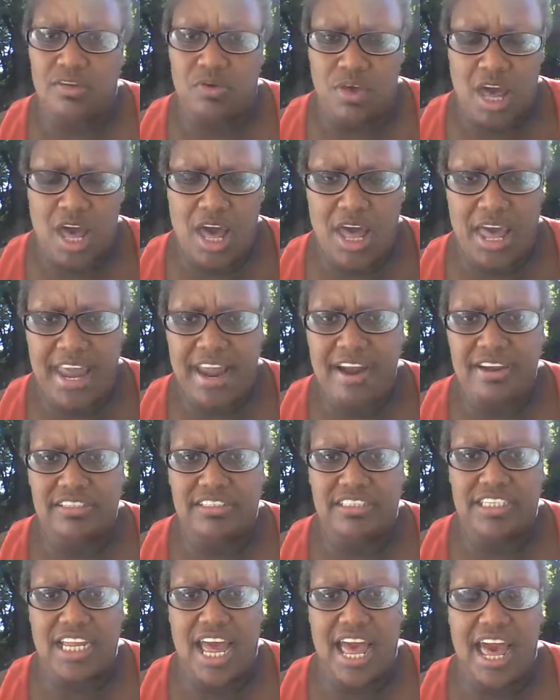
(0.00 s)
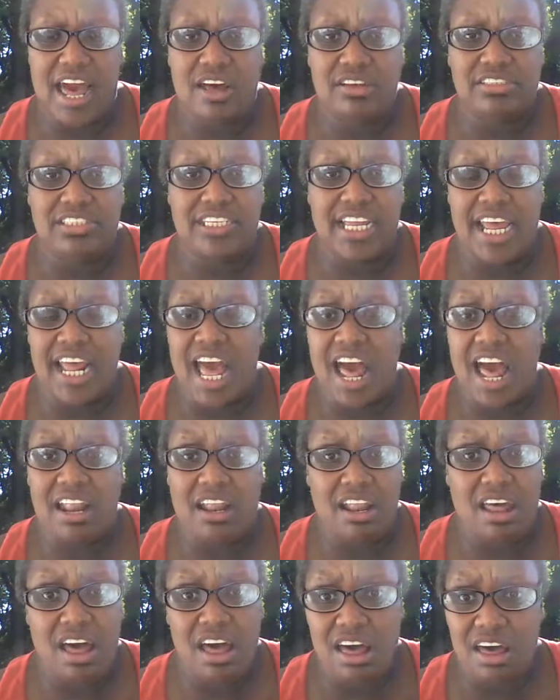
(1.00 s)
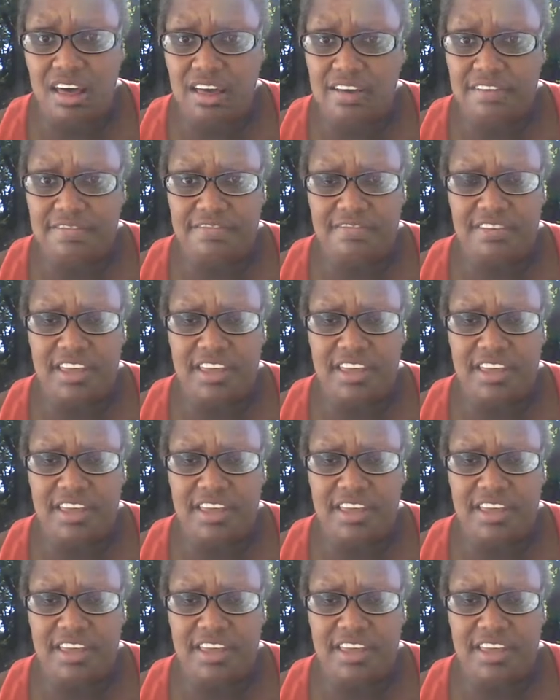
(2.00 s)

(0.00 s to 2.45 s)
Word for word: uh, hairstyles that I love.